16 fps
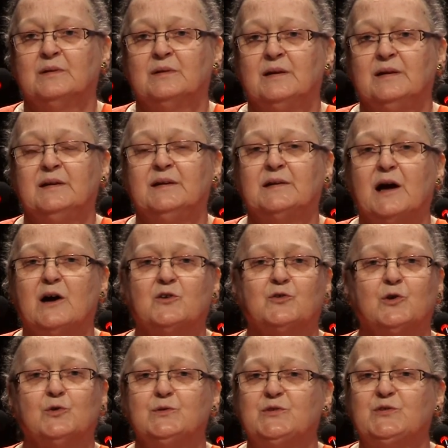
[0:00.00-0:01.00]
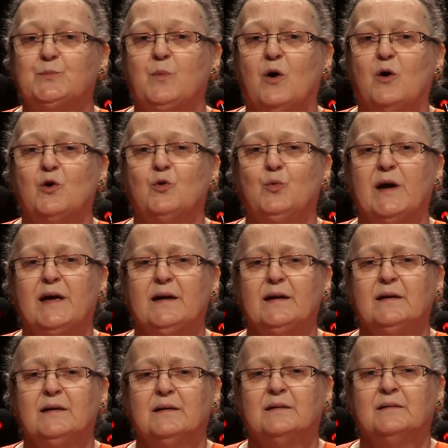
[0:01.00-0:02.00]
in our own small
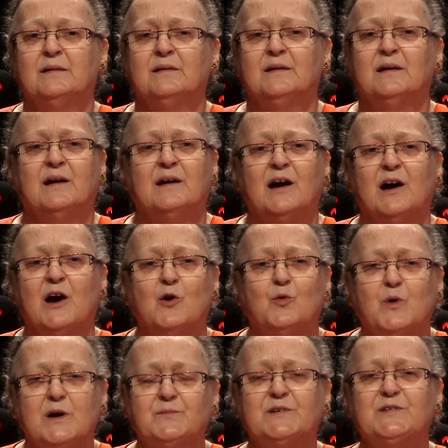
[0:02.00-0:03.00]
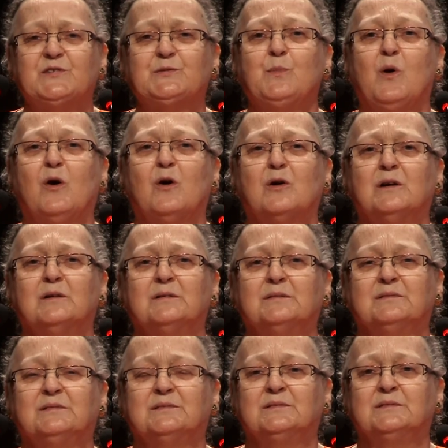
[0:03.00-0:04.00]
way, however small,
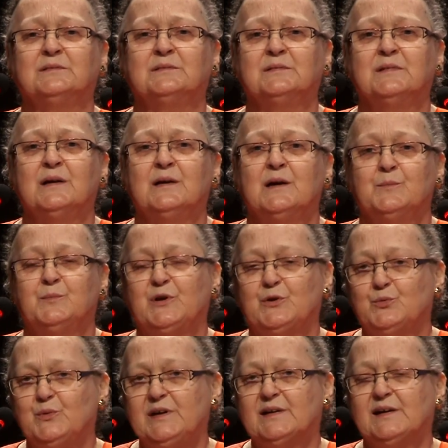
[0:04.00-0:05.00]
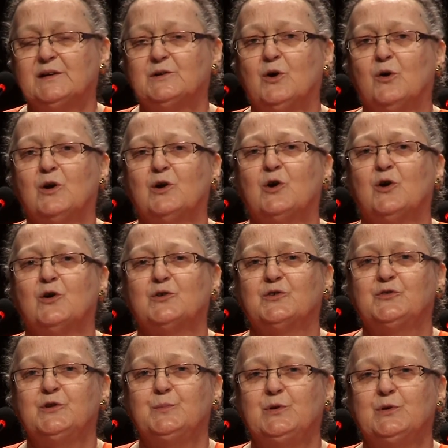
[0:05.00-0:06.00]
but we can all
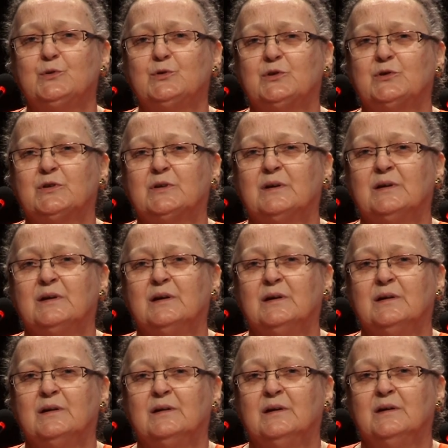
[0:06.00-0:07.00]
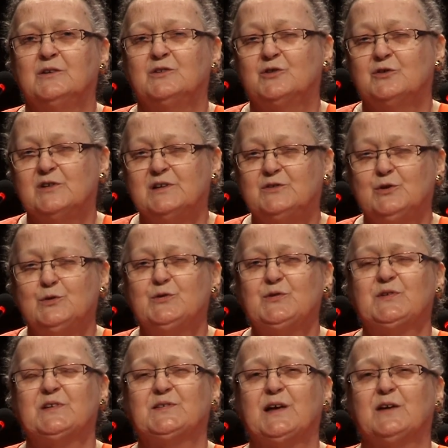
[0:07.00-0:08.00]
contribute to
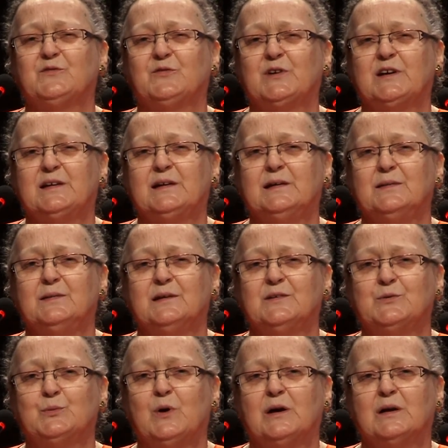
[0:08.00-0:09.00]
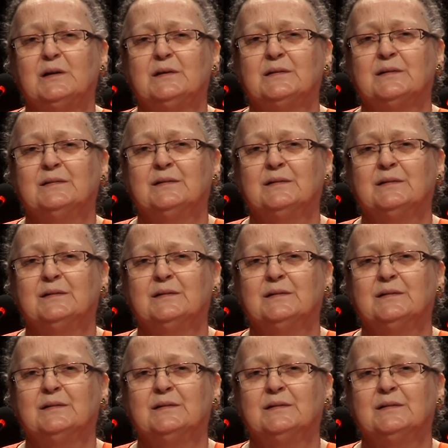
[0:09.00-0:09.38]
reduce the suffering in this world